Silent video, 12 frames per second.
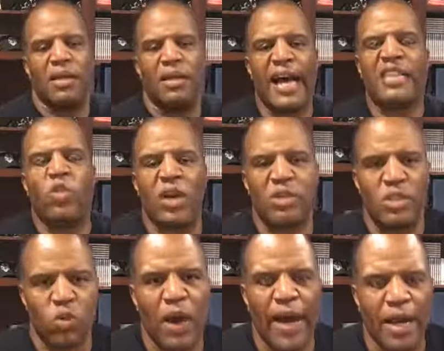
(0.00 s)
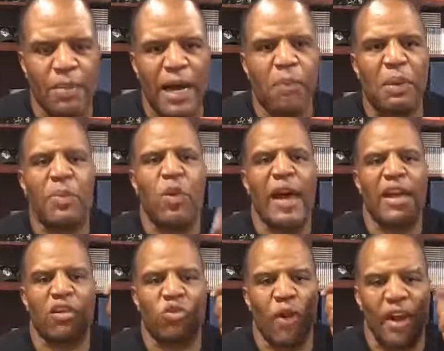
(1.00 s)
That's what it was a riot about. People had
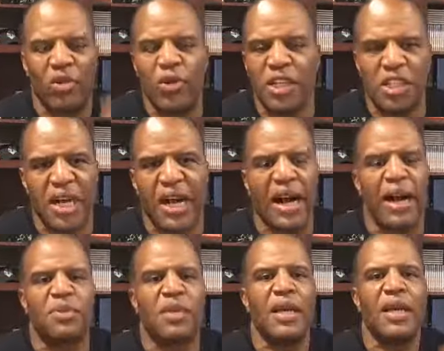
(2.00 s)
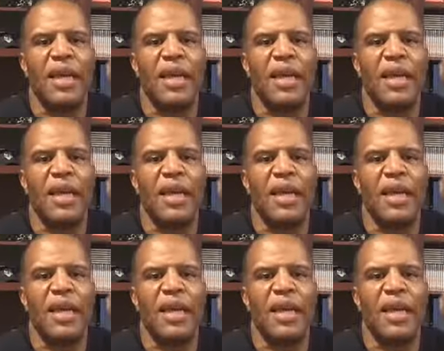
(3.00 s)
cratering jobs,